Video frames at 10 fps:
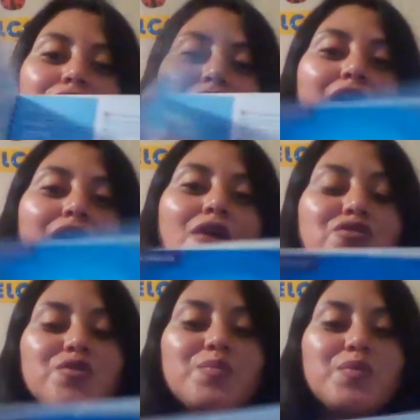Close
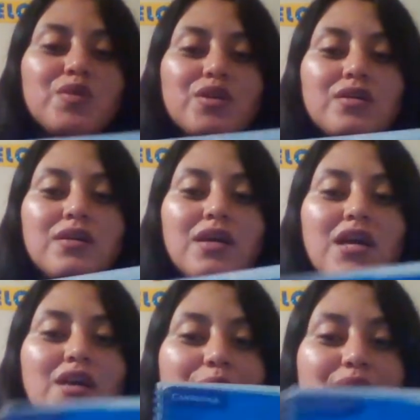your book.
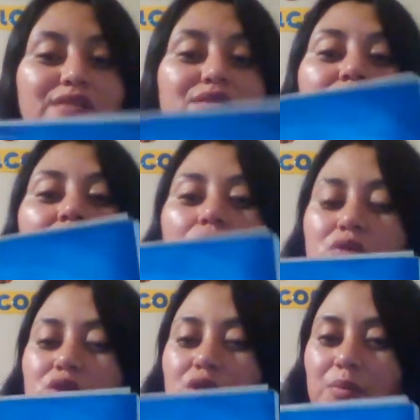It means
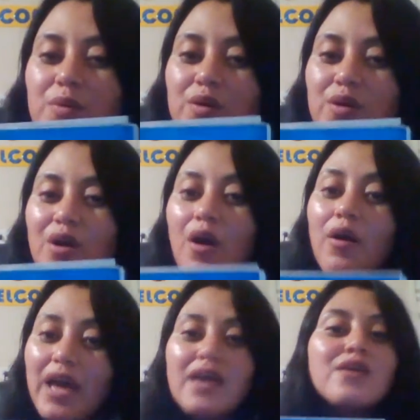close your book.
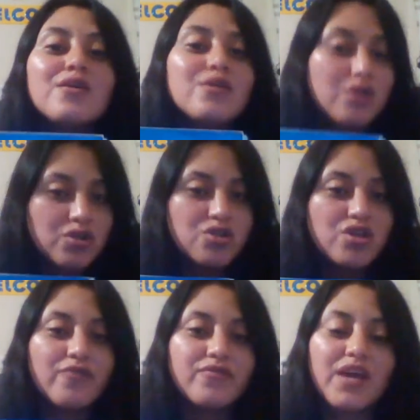Okay? Good
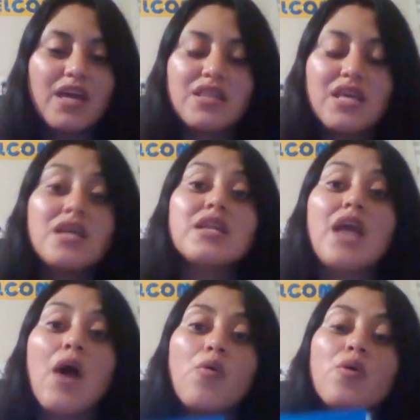job, Haddie.
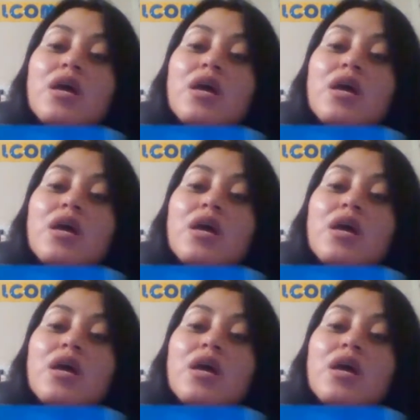Now,